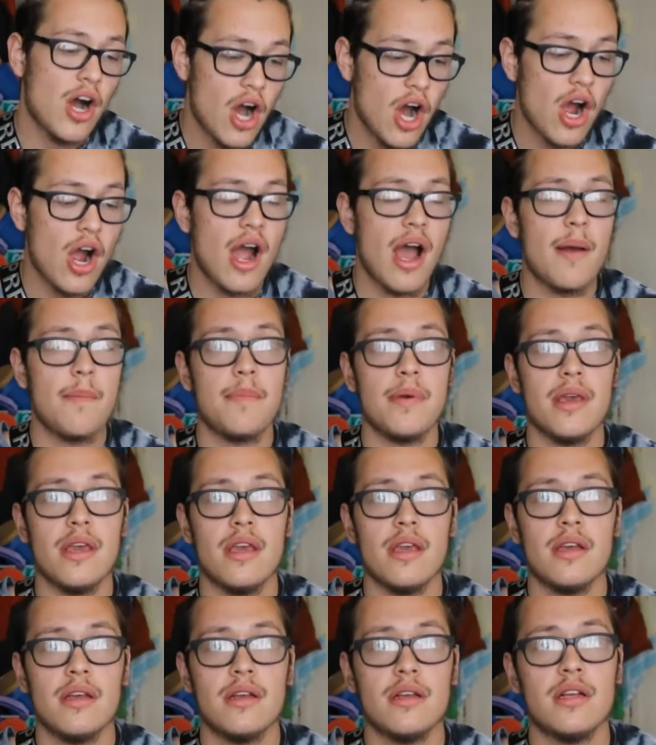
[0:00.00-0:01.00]

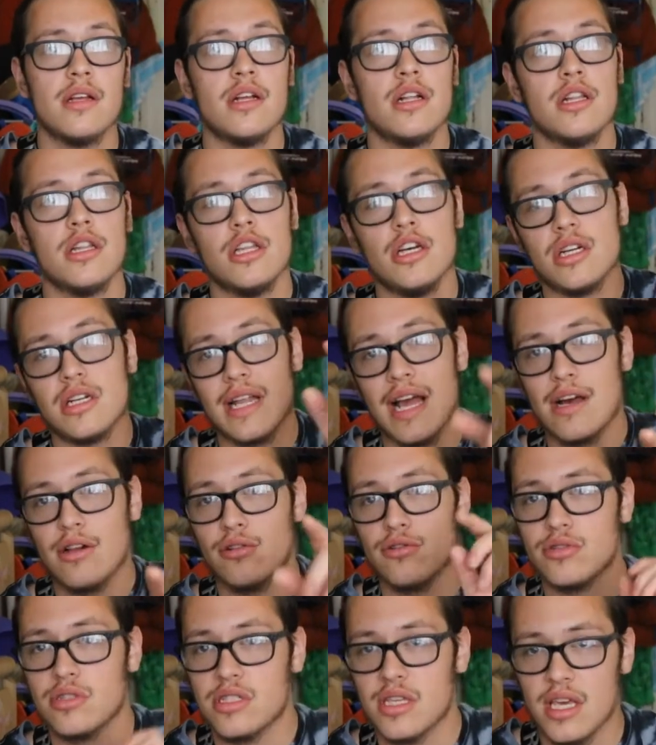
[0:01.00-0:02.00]
RIP. Look down
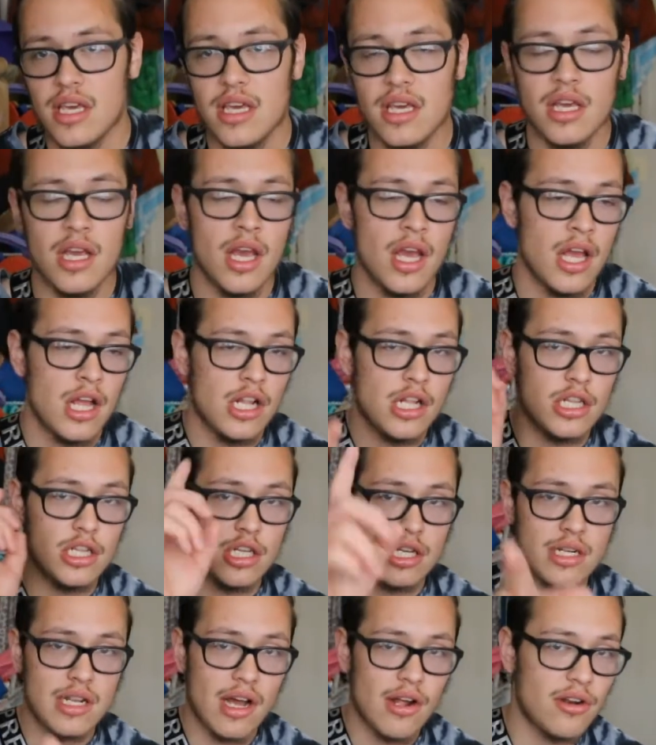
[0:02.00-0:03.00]
on Ski.
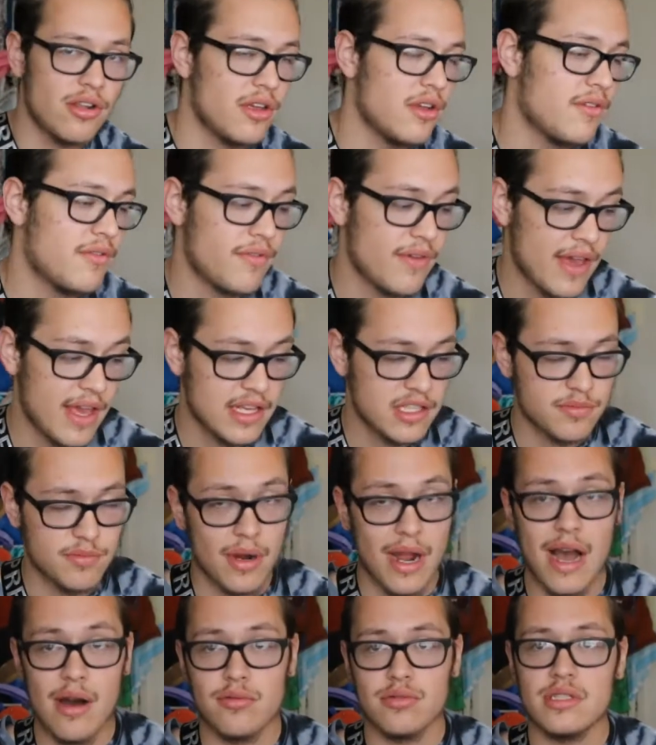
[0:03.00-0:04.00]
Look down on your fans,
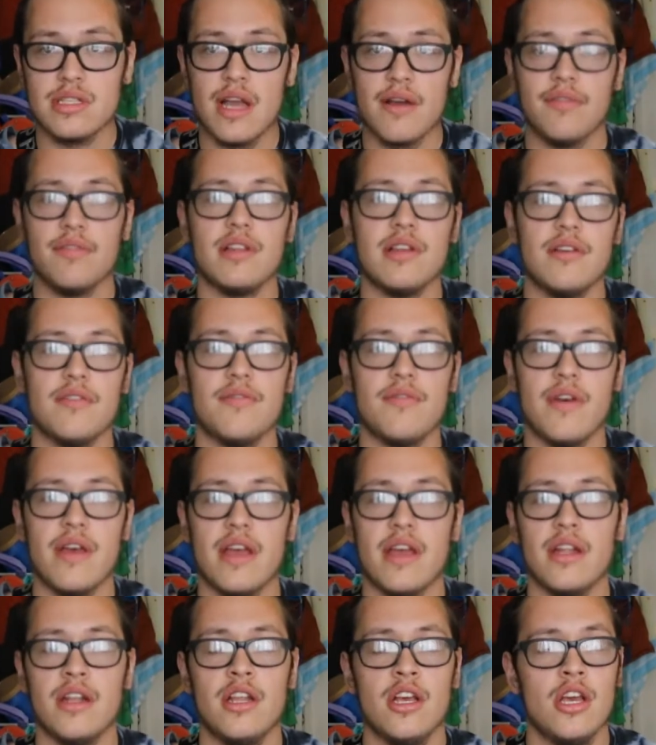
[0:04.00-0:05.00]
bro. I was definitely a
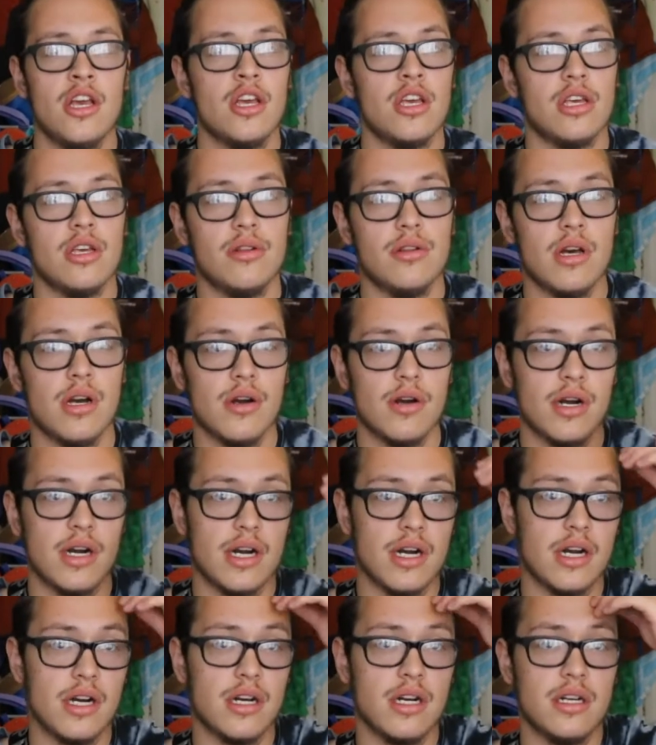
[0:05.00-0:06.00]
fan. You
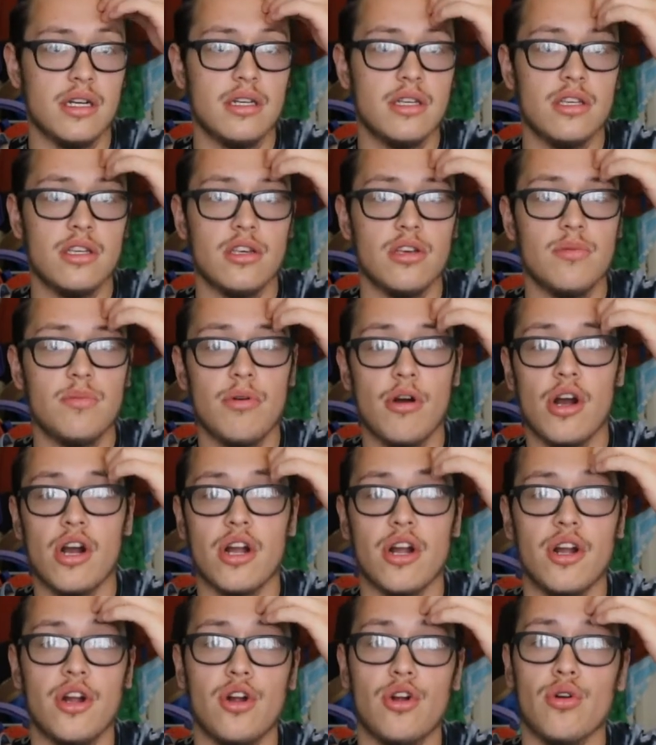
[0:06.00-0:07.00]
know, you
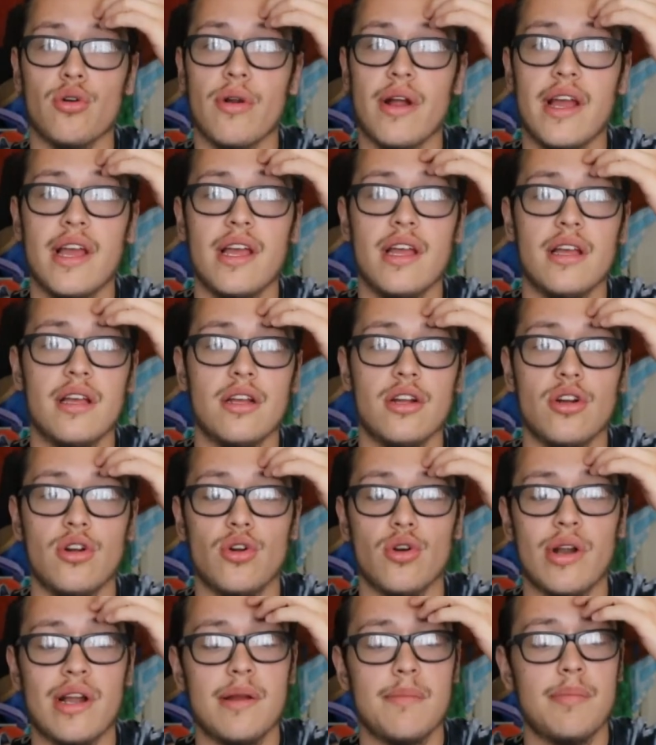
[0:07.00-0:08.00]
brought great,
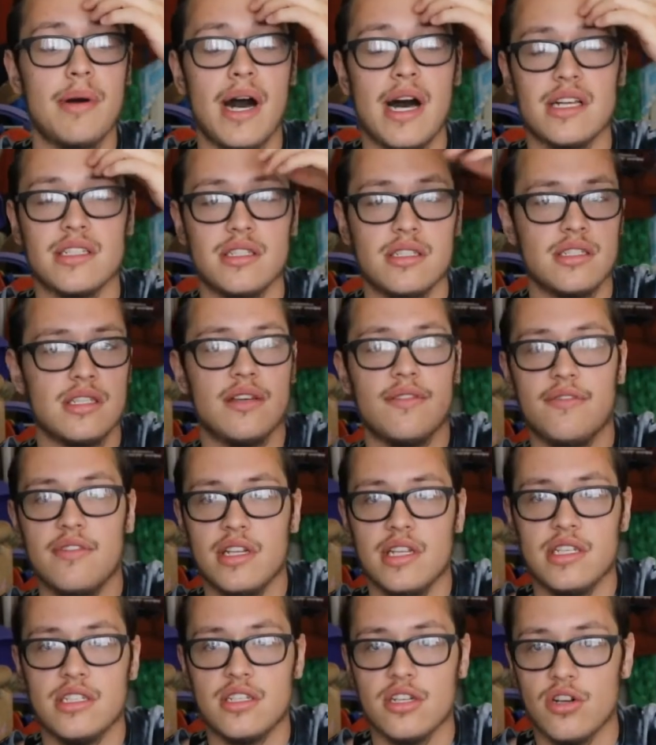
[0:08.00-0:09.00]
great
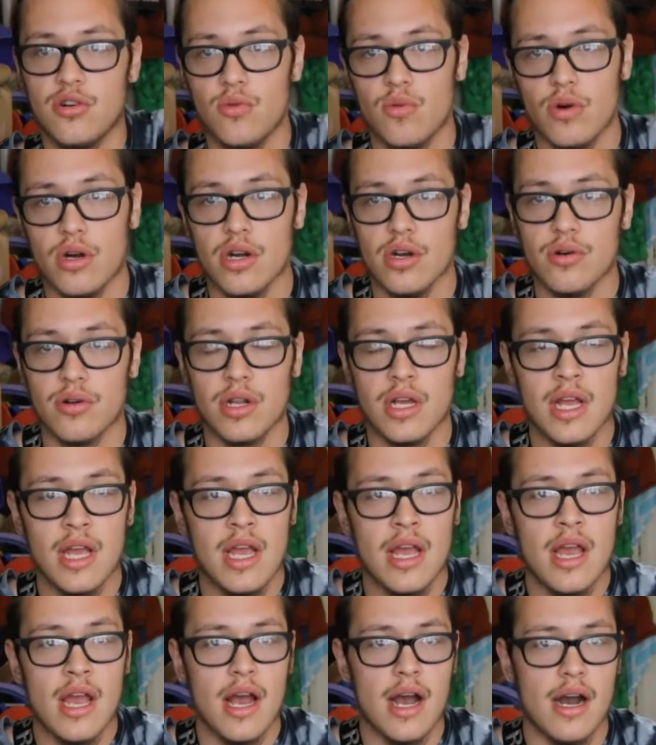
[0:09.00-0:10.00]
positivity to the world.
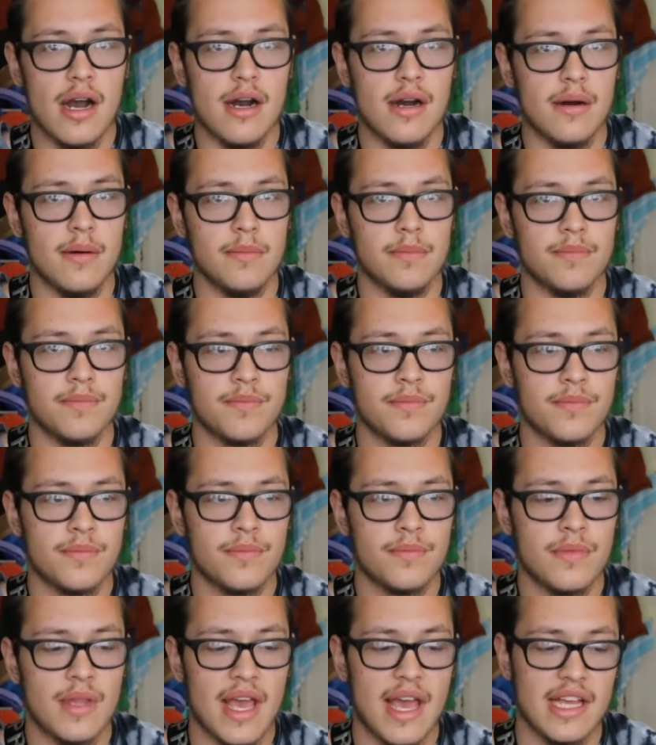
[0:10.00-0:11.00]

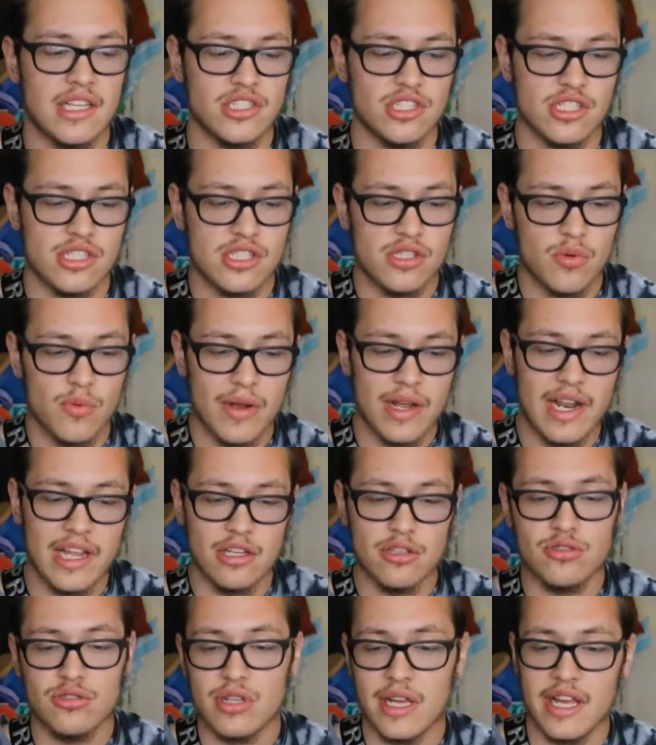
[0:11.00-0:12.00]
And just the way
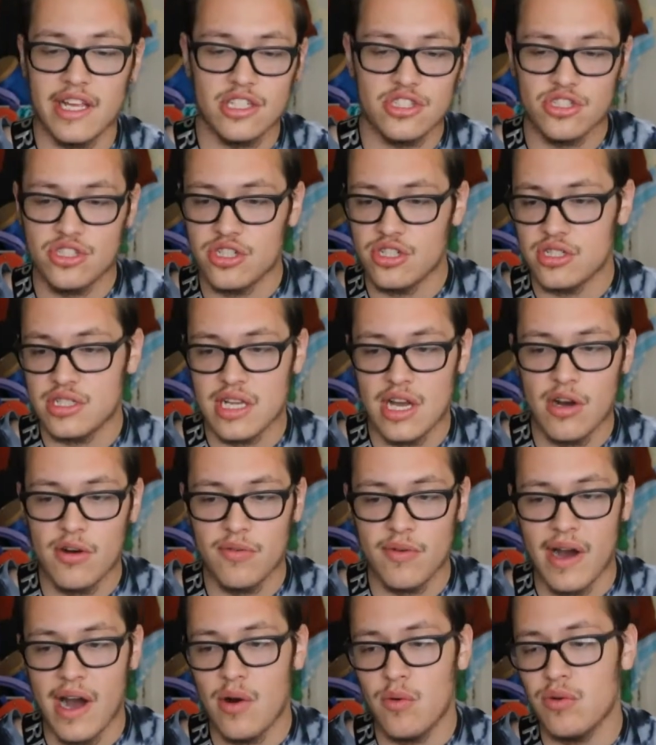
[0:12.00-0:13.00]
that you changed
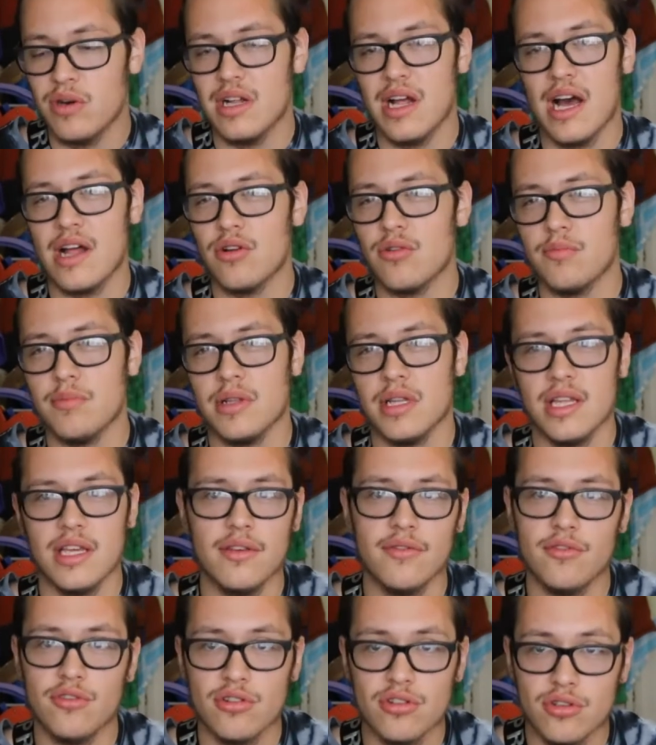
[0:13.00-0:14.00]
yourself, I don't
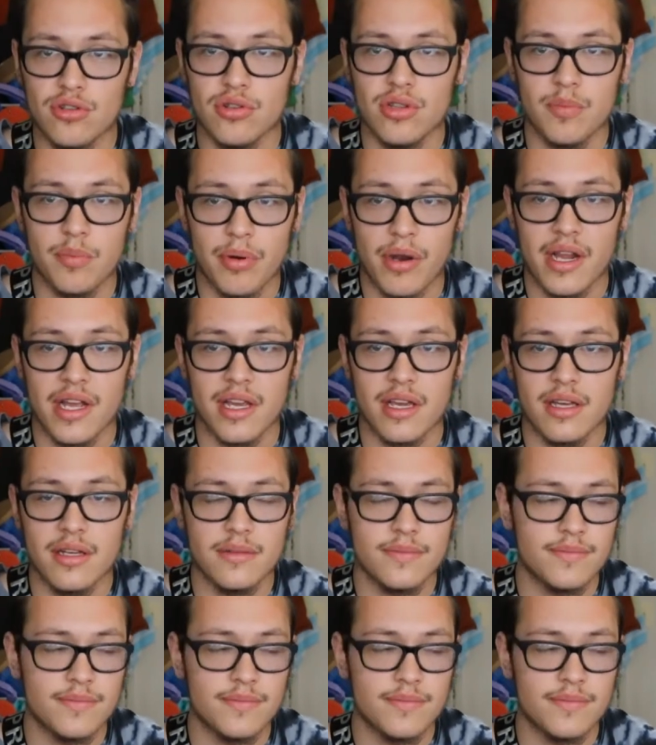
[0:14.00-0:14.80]
believe you would do the prank.